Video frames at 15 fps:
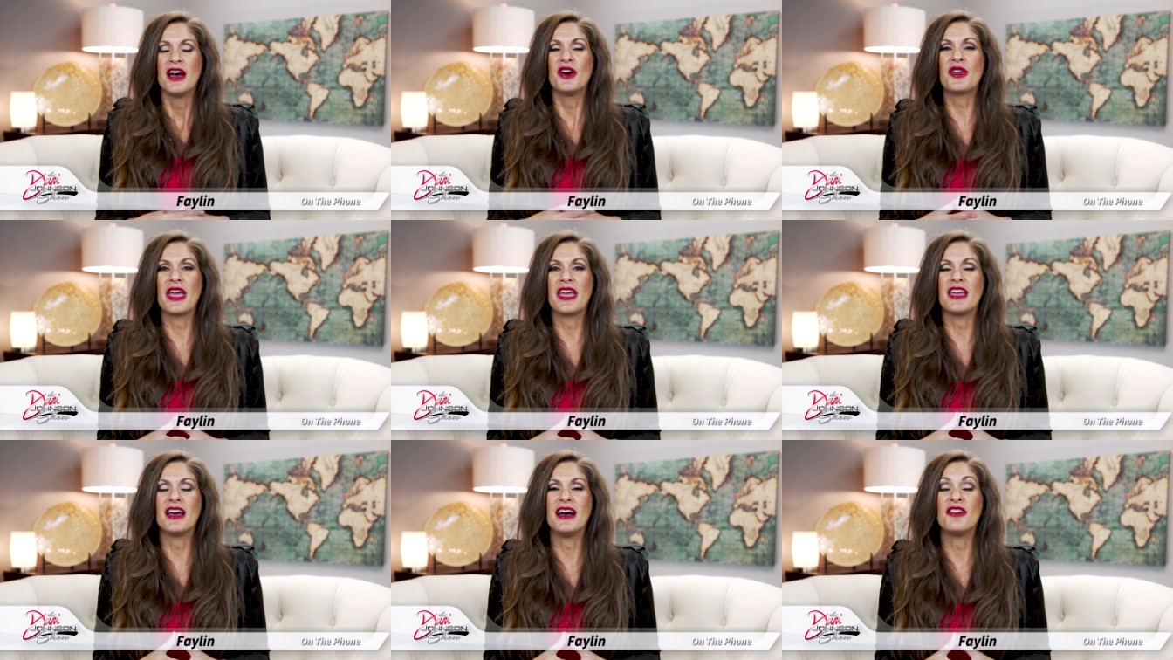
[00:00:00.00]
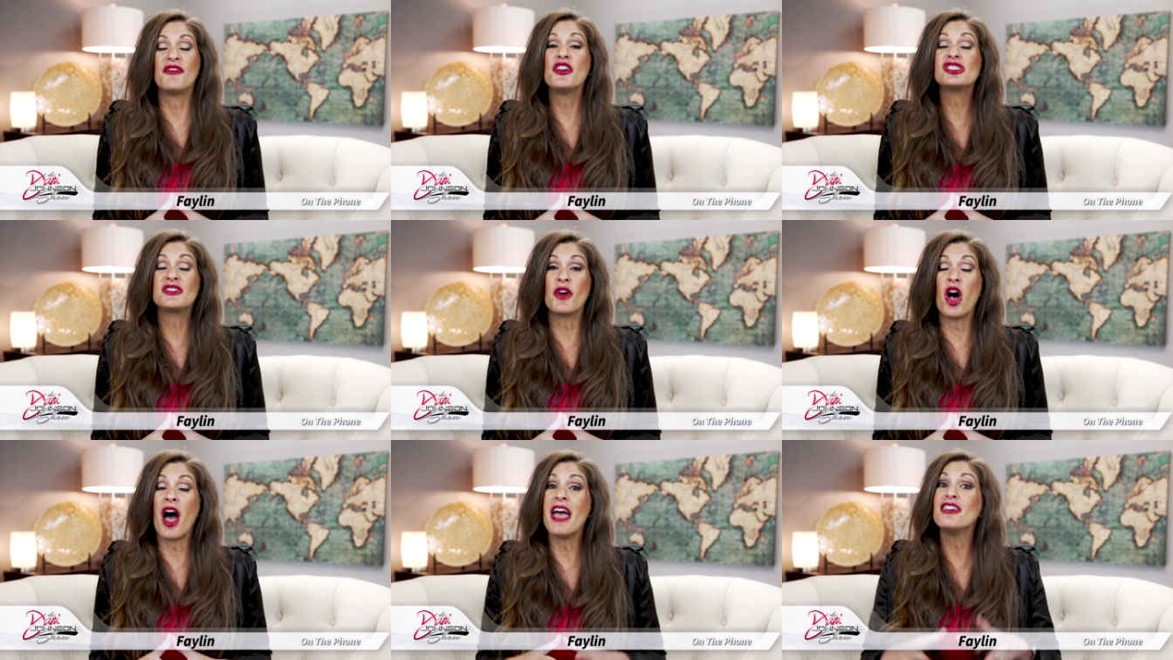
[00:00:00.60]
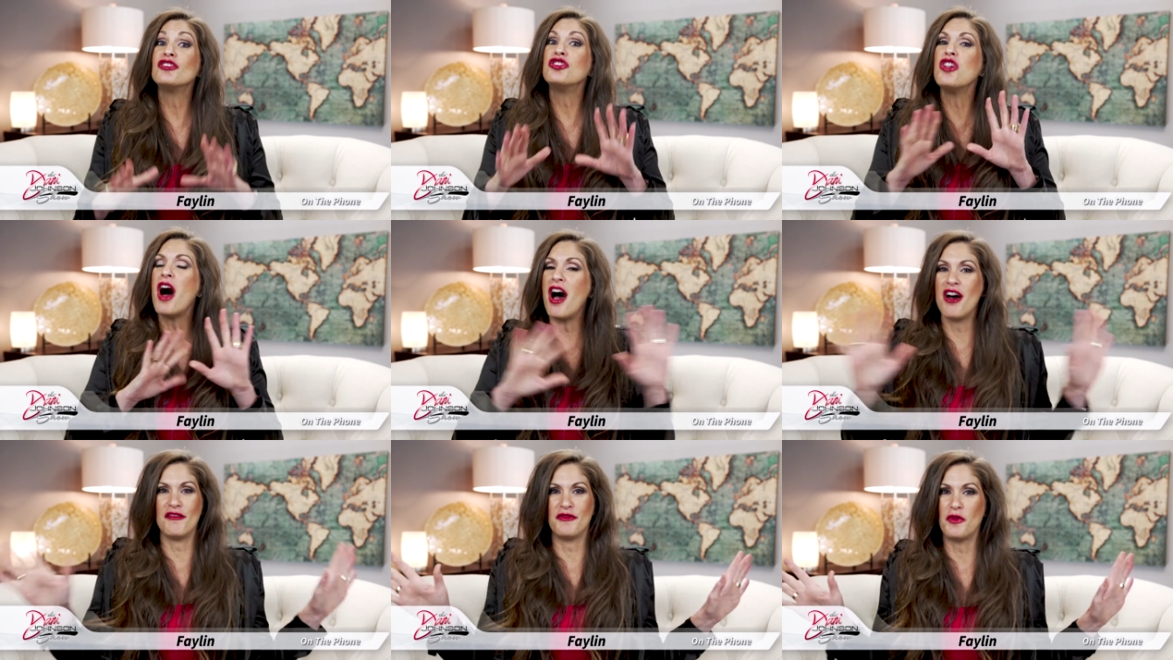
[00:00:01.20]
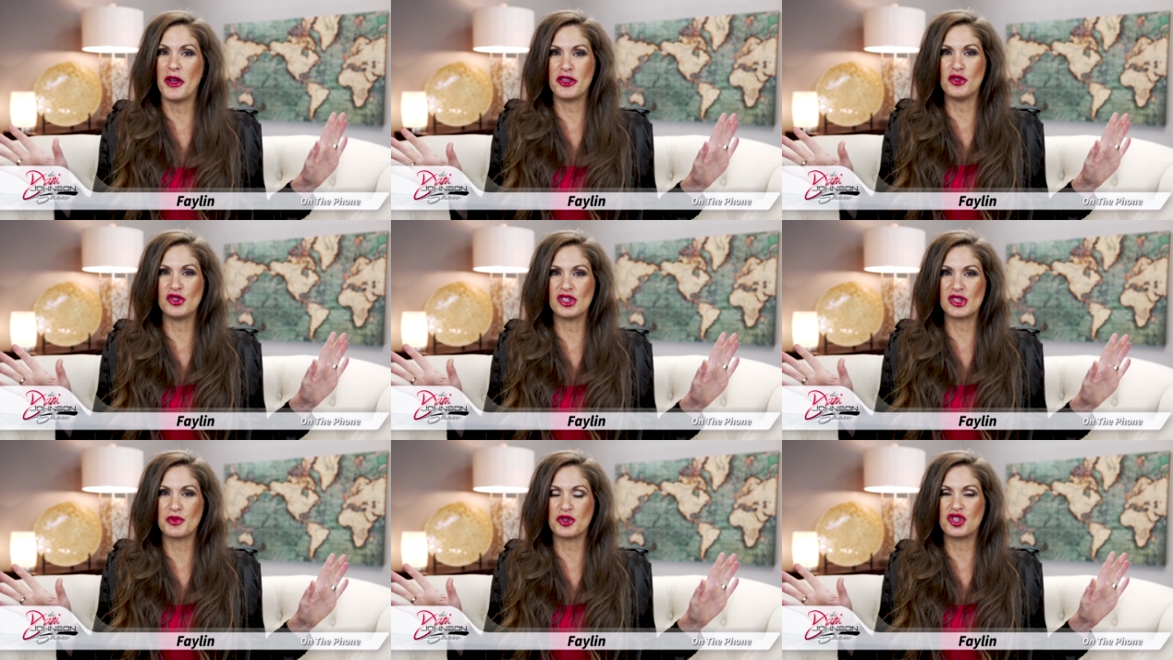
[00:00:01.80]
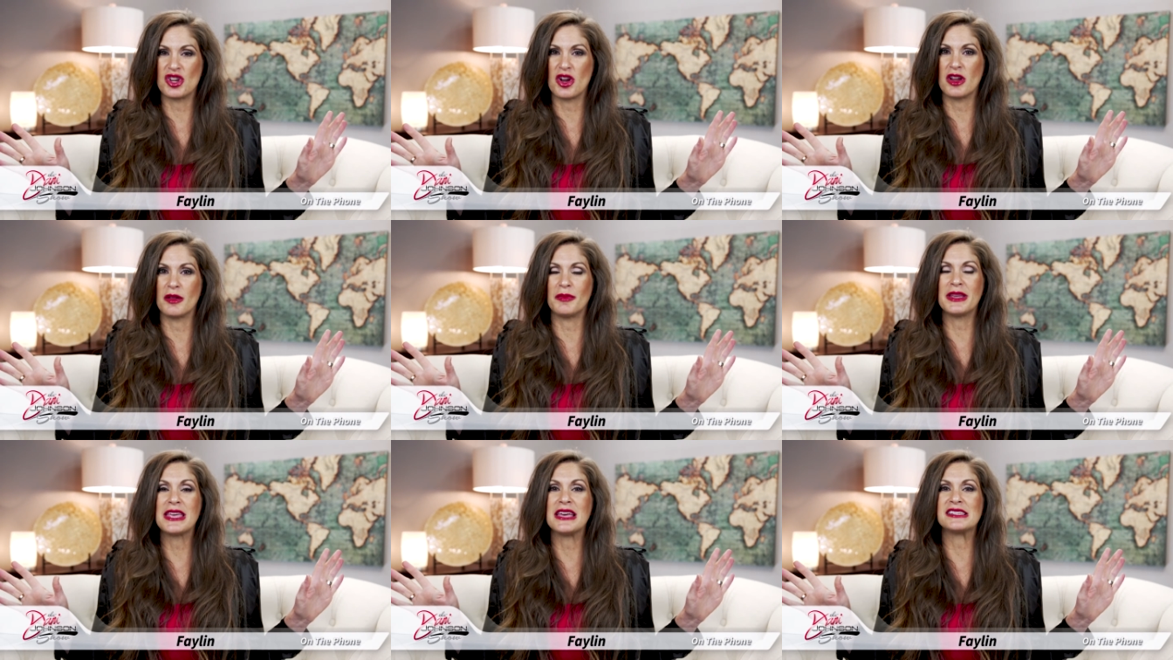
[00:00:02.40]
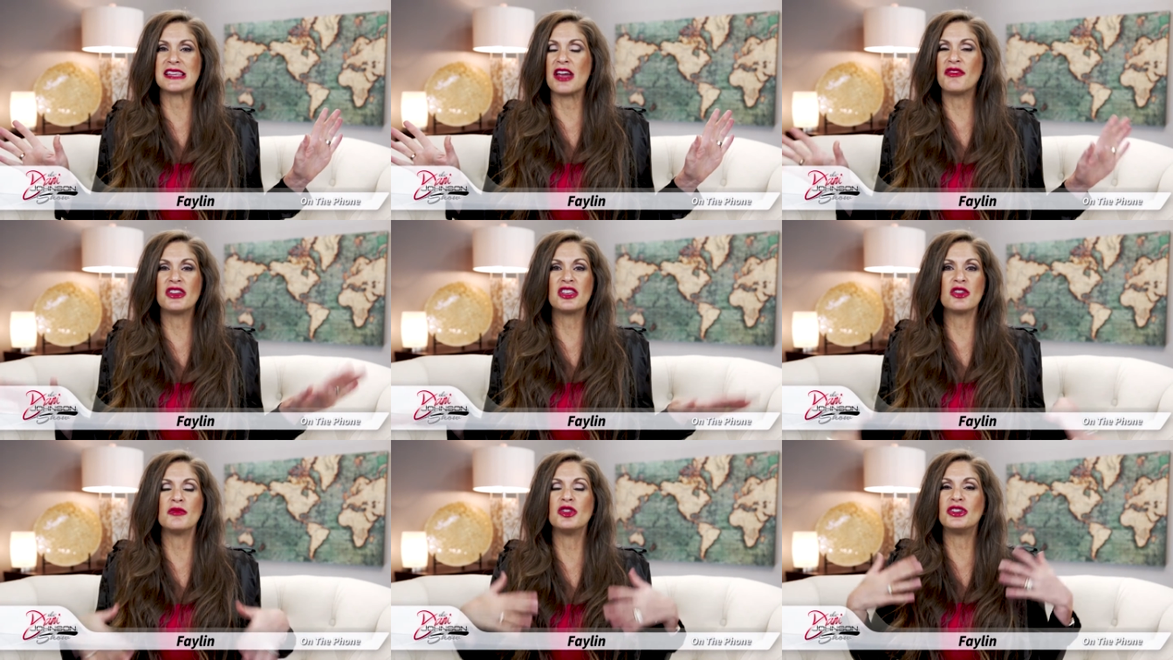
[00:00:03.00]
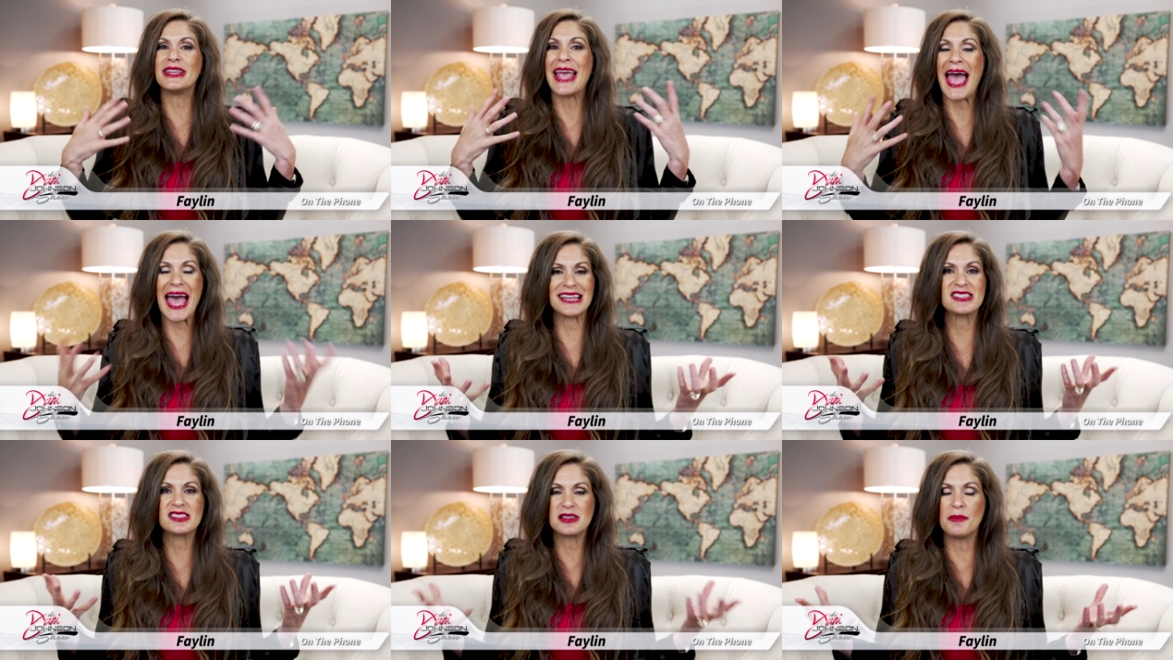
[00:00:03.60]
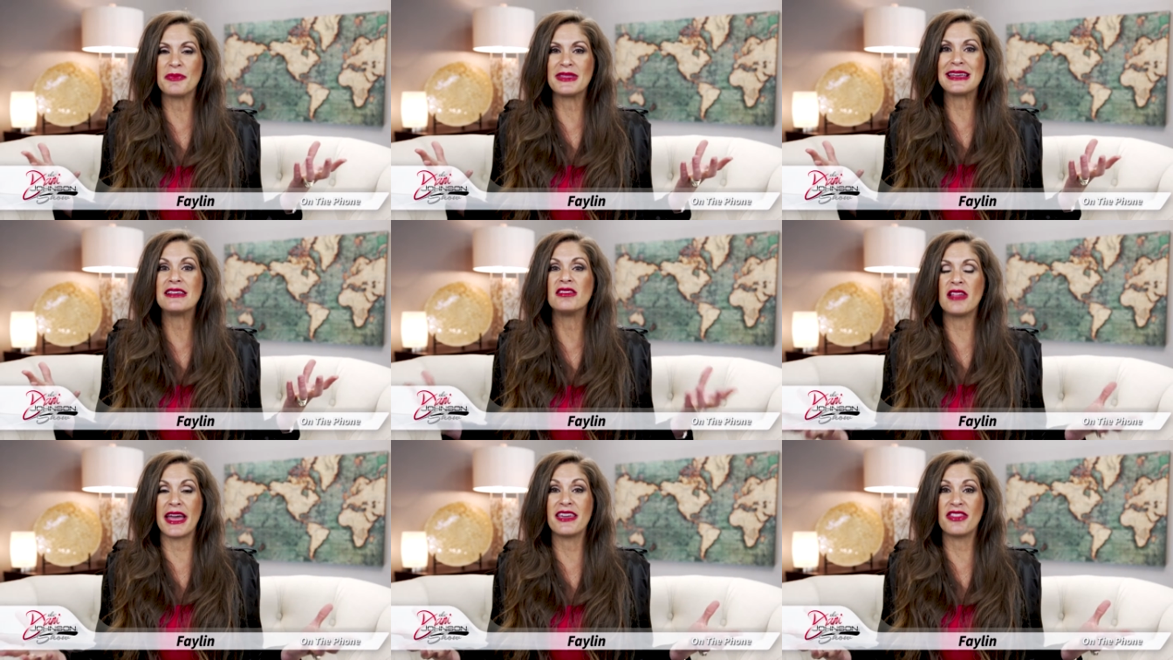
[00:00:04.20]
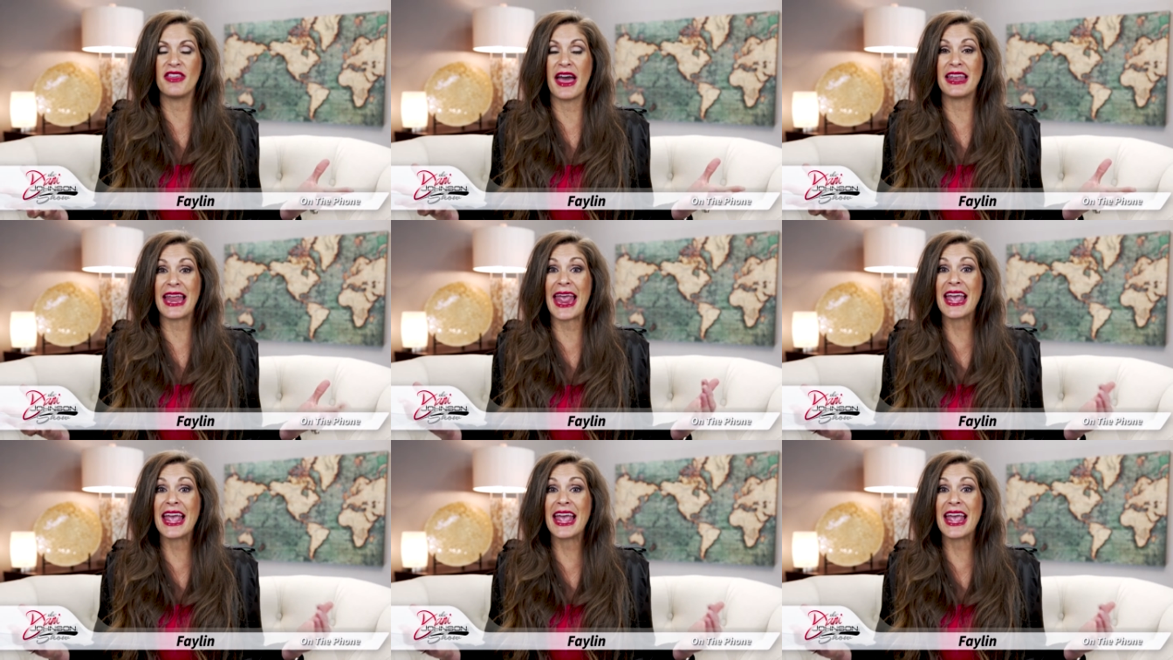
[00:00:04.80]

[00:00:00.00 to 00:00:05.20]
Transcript: Okay, first of all, I love what you just were sharing, because every community has something like that,